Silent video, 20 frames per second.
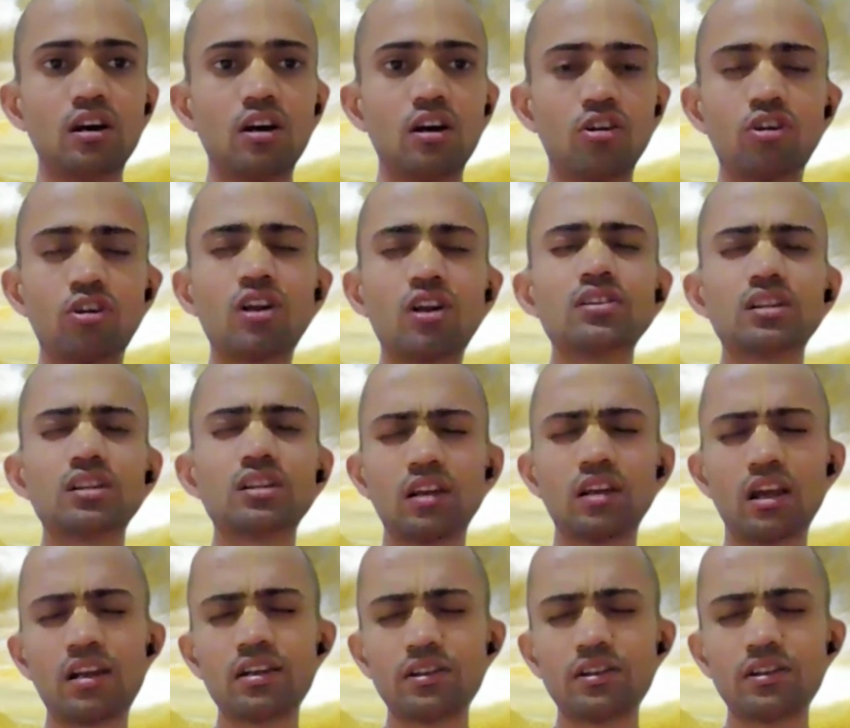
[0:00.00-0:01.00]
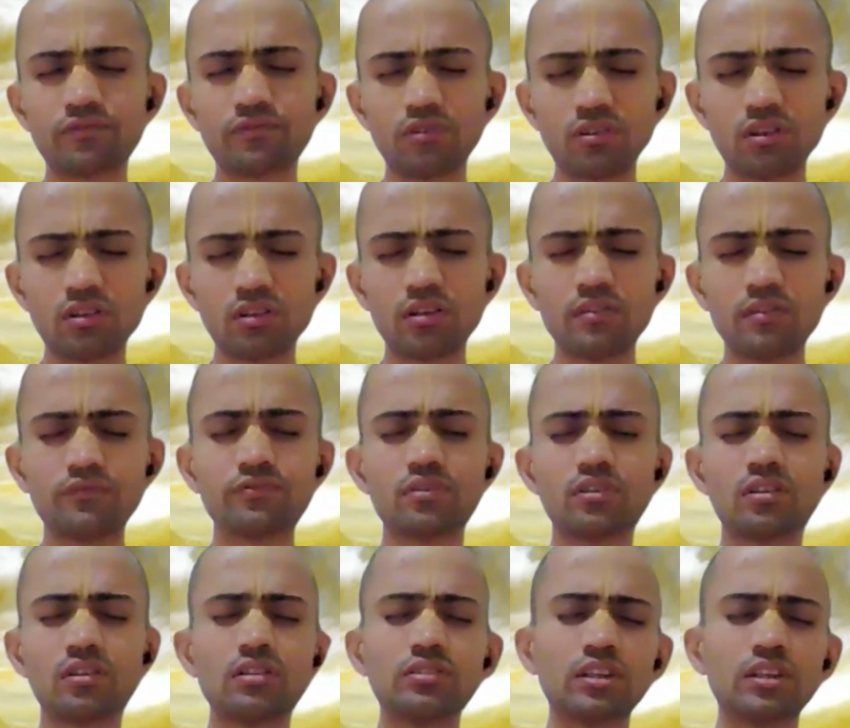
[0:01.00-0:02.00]
or not. And if
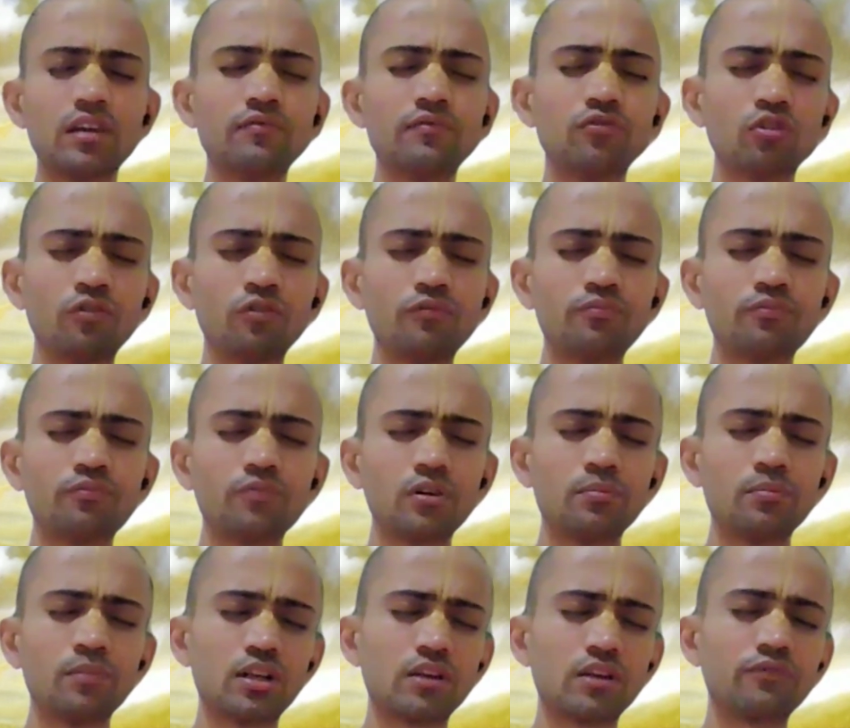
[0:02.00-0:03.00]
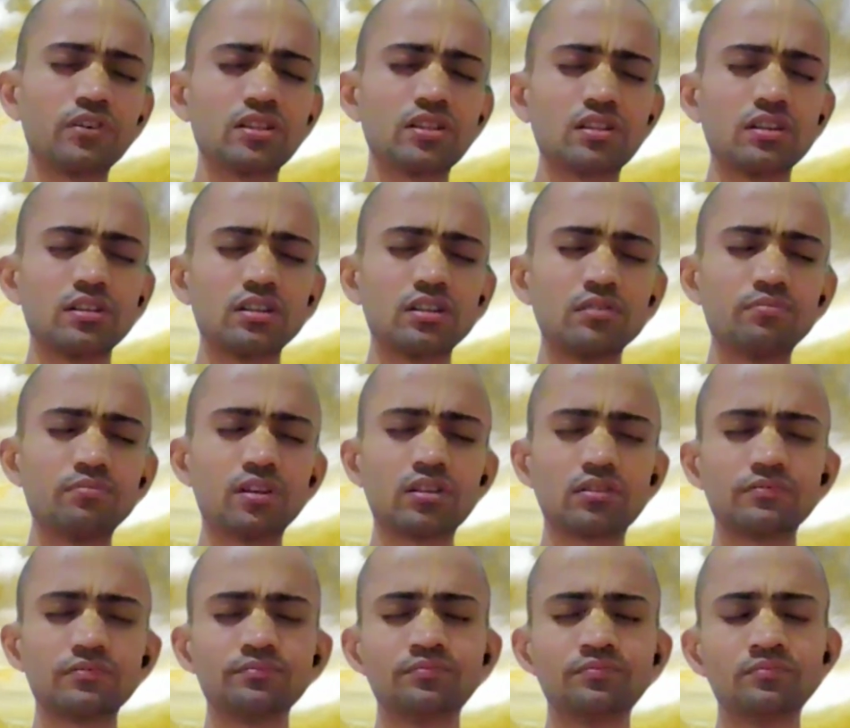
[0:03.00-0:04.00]
they have no better facility,
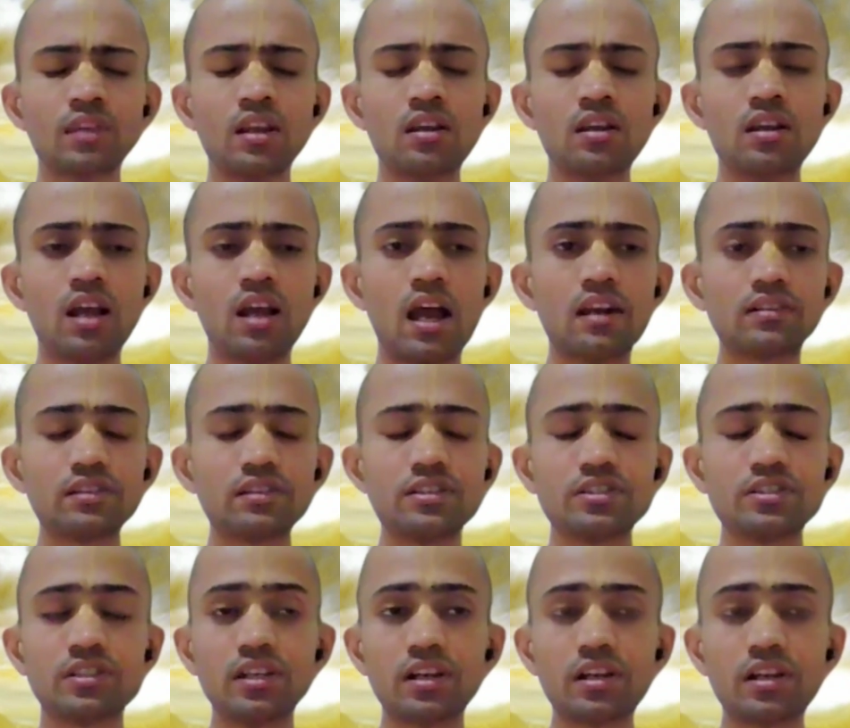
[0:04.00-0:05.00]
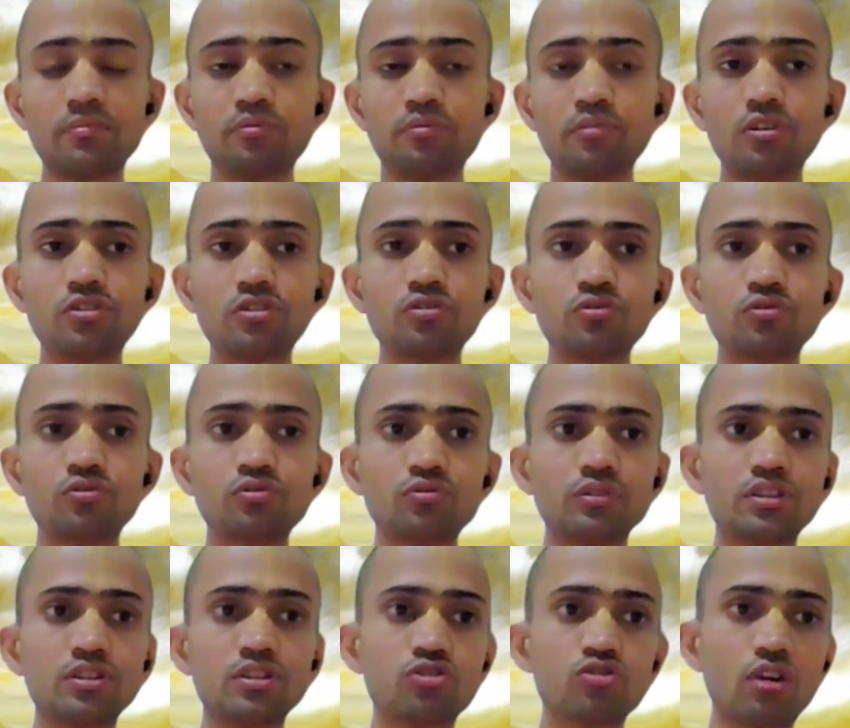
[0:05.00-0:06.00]
but at least they are able to
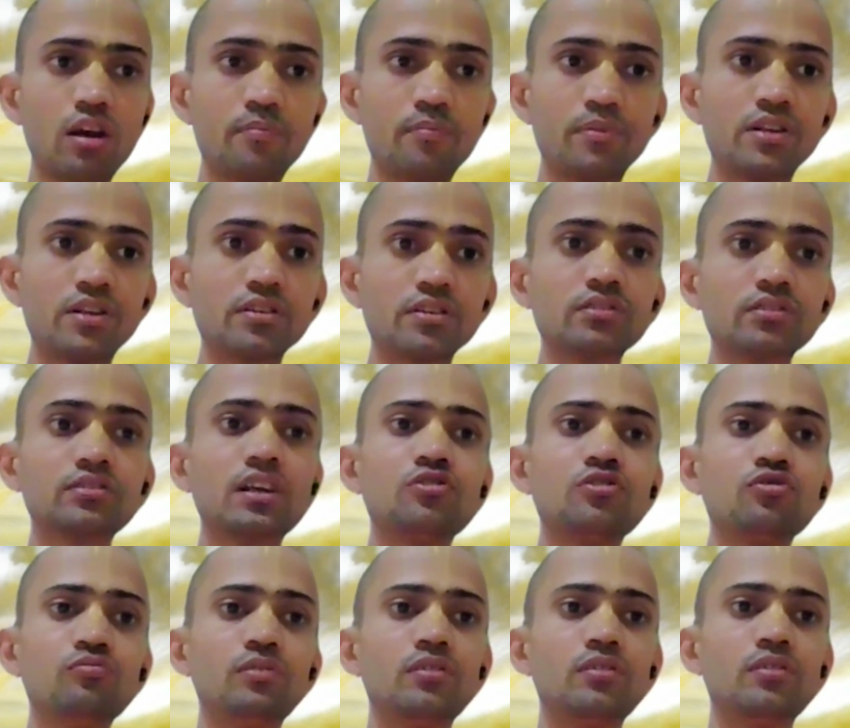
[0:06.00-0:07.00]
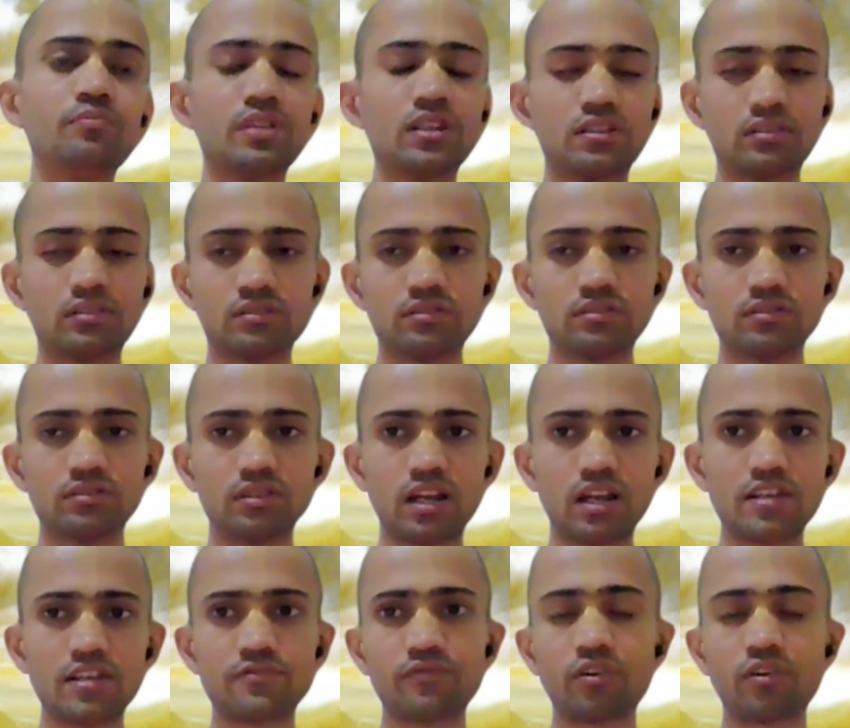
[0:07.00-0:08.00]
enjoy better than human being
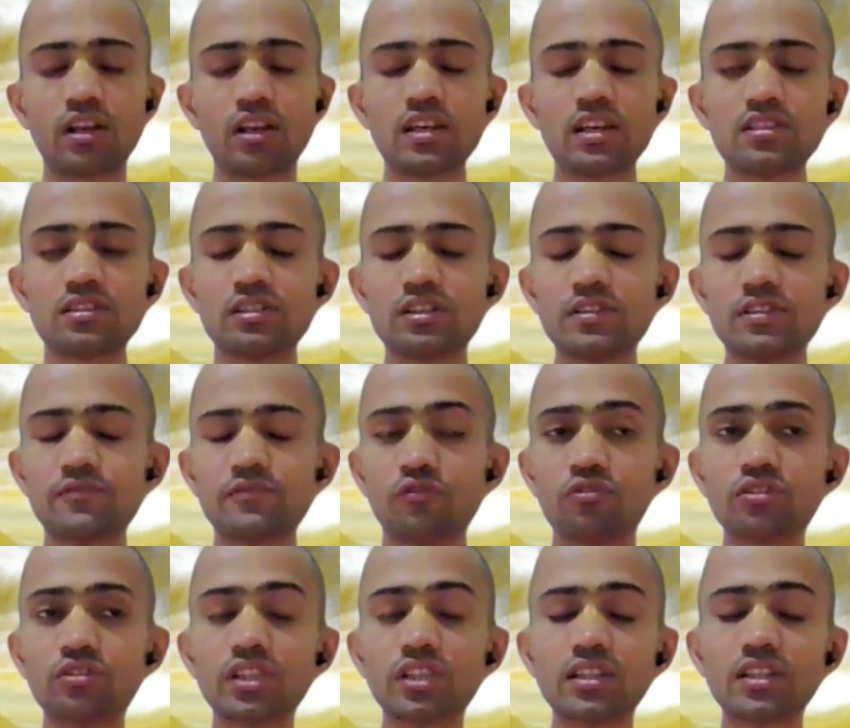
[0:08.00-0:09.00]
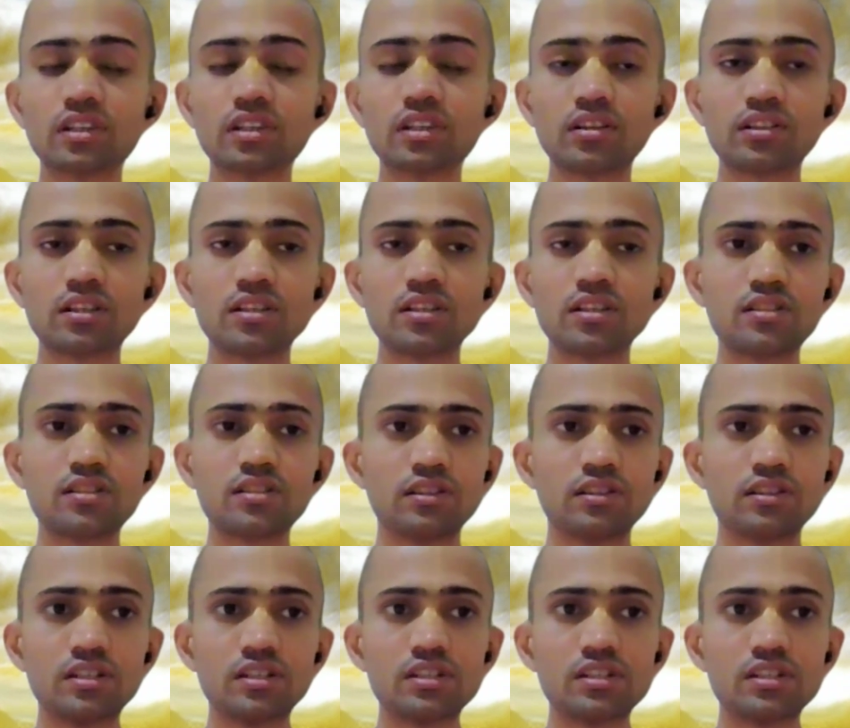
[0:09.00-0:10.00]
as far as these four things are concerned:
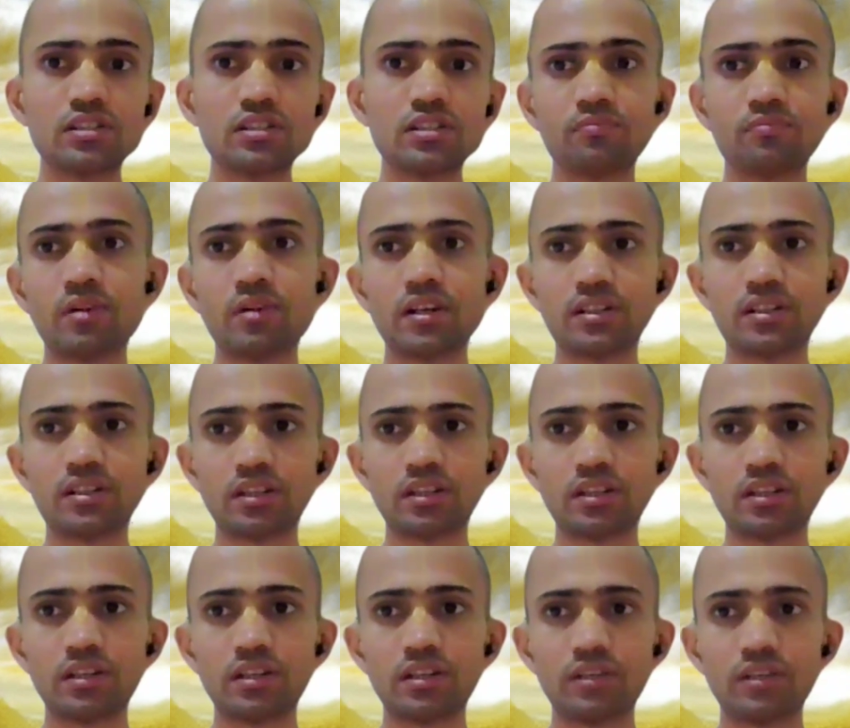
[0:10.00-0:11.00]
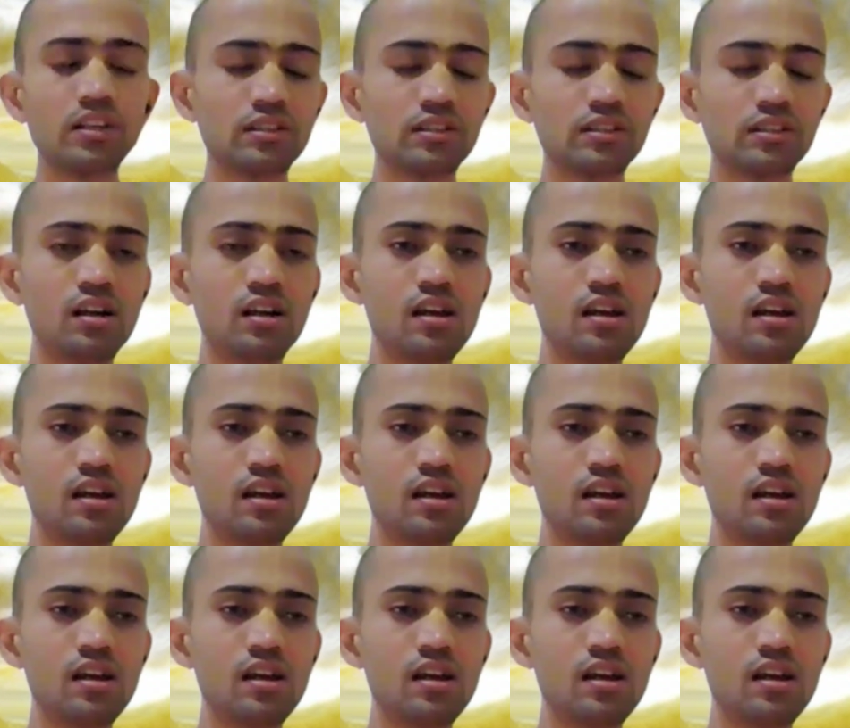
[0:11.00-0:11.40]
eating, sleeping, mating, and defending.